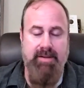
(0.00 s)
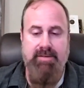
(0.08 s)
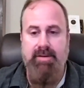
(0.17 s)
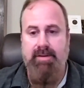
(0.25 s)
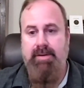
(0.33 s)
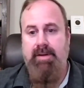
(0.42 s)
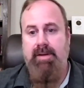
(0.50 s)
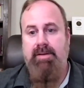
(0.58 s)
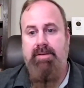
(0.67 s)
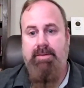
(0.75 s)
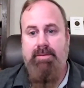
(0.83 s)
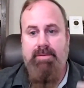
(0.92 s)
So
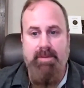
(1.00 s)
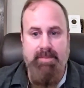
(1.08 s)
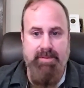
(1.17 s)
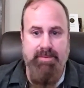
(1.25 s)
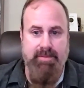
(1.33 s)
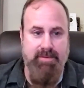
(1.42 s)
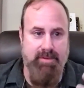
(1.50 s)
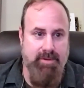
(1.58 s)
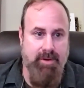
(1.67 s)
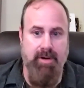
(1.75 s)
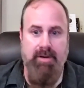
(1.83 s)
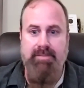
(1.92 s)
criminals and
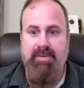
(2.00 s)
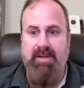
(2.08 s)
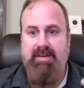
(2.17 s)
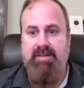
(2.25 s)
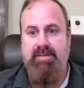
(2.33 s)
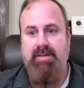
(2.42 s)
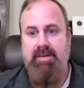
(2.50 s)
convicts